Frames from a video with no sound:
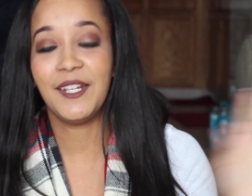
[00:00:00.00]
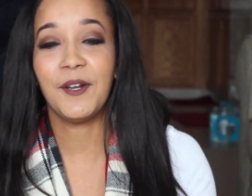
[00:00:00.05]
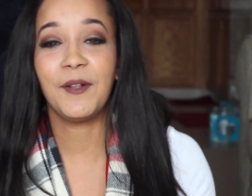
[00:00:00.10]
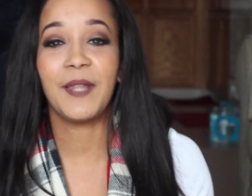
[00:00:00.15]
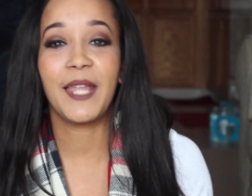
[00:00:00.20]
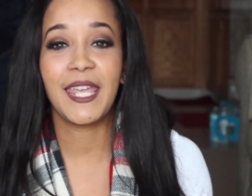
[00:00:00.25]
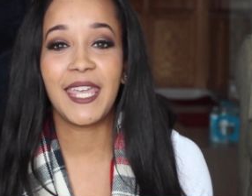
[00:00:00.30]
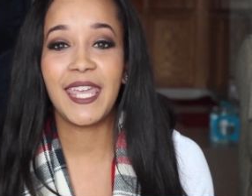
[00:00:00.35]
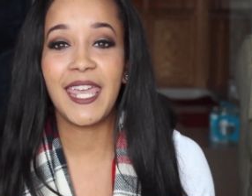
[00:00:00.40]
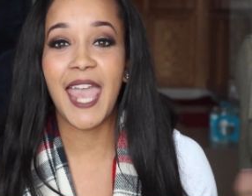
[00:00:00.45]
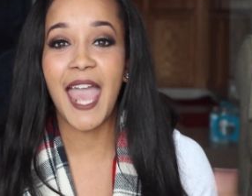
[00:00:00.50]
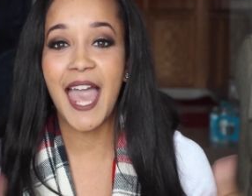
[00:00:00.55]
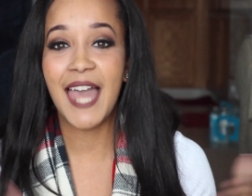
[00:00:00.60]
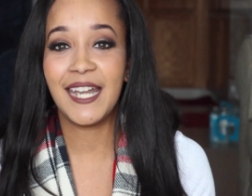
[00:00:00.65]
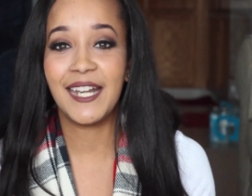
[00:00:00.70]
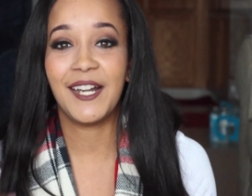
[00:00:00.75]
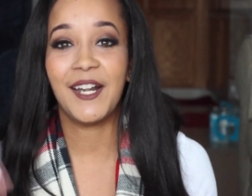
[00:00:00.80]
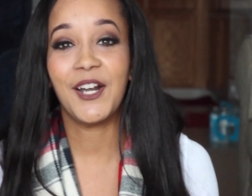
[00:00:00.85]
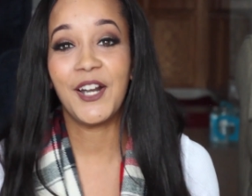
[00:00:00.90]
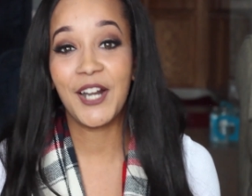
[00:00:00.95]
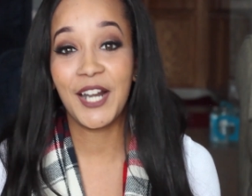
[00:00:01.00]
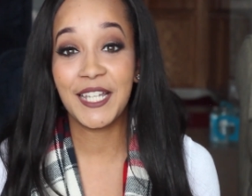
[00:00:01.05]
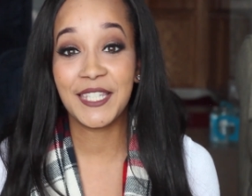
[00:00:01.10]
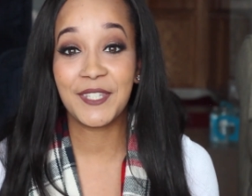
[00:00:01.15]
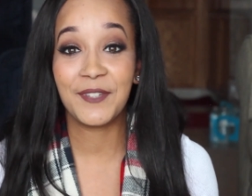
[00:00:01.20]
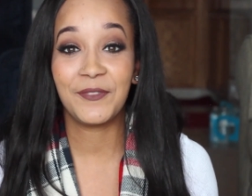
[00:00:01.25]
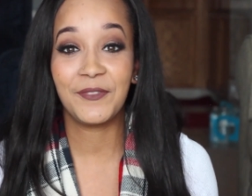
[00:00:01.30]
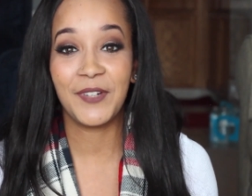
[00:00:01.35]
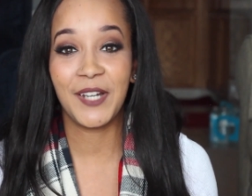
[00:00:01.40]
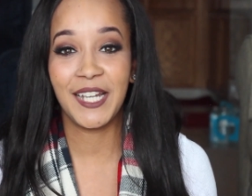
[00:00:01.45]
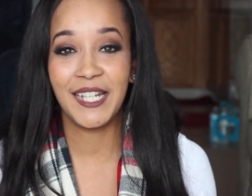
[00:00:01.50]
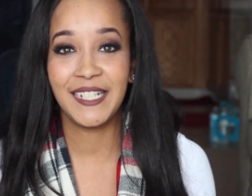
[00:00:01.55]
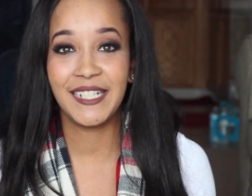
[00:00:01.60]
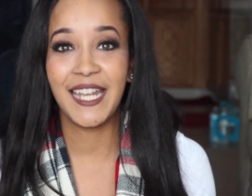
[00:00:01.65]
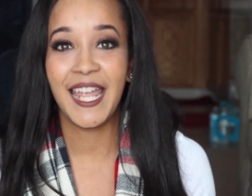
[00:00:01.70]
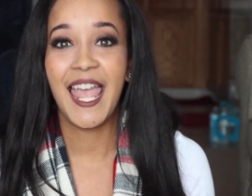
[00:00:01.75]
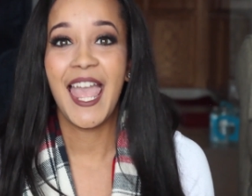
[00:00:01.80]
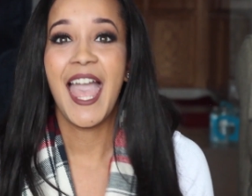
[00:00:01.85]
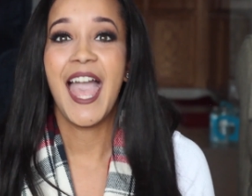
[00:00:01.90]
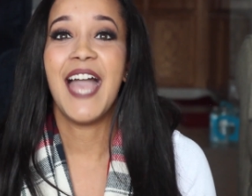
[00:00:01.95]
you know, like he added her as a
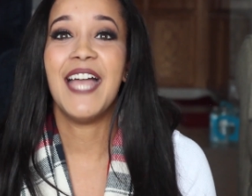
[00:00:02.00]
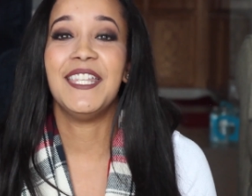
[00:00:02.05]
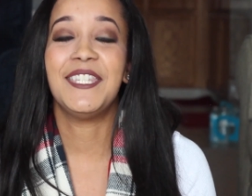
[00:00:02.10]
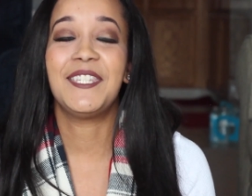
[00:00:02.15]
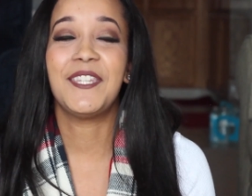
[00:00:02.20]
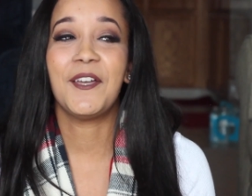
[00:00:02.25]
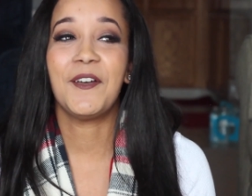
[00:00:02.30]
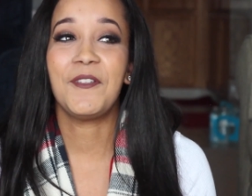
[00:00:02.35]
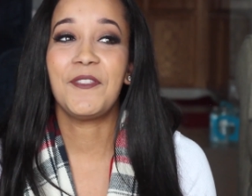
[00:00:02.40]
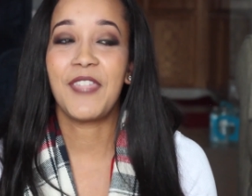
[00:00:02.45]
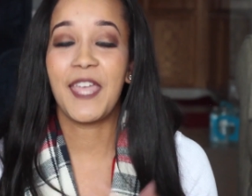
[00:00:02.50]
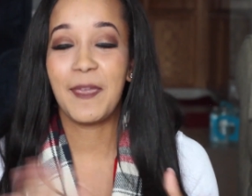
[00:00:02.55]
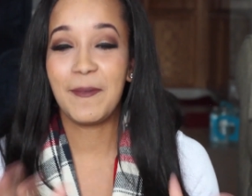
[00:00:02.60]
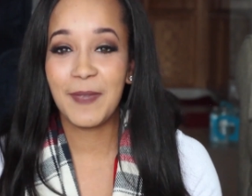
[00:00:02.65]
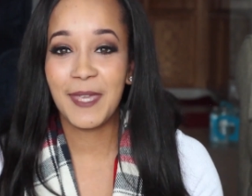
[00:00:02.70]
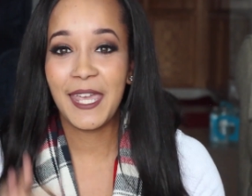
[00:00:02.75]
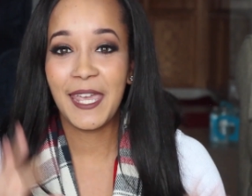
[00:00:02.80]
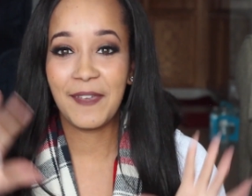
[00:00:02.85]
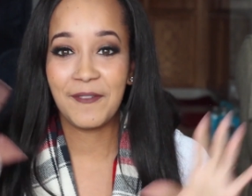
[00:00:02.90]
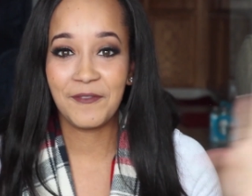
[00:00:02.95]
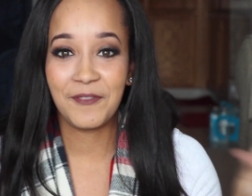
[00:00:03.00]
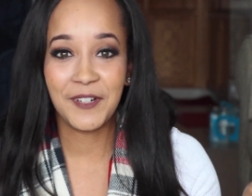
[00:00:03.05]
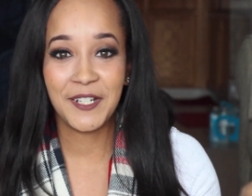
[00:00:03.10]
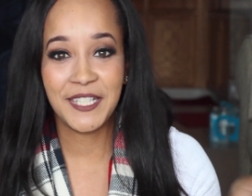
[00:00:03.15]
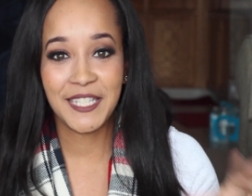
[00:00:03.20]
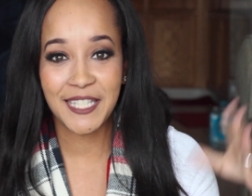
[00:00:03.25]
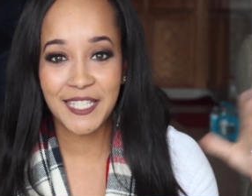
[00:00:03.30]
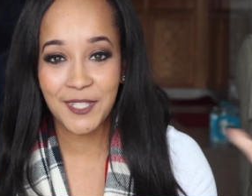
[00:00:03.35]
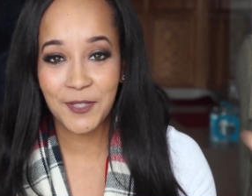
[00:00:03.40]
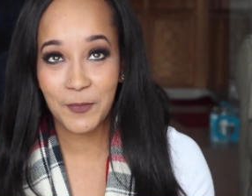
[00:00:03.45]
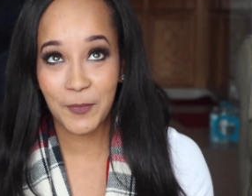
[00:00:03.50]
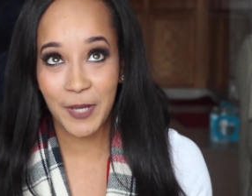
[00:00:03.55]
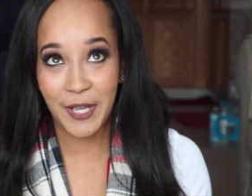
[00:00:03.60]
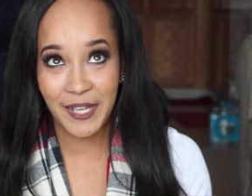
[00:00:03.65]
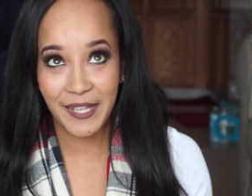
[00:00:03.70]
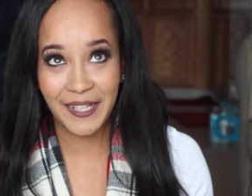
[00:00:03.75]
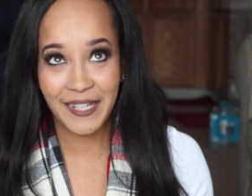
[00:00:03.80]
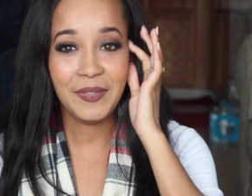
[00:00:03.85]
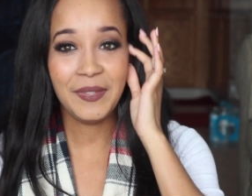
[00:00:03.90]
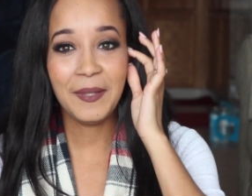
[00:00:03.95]
friend. And so they became friends as
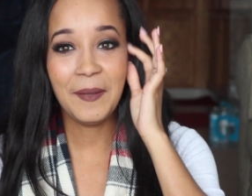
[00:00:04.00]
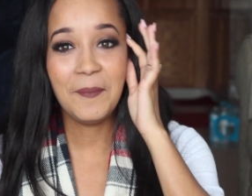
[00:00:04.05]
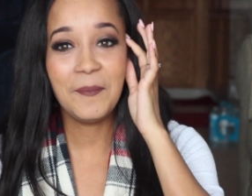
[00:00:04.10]
well.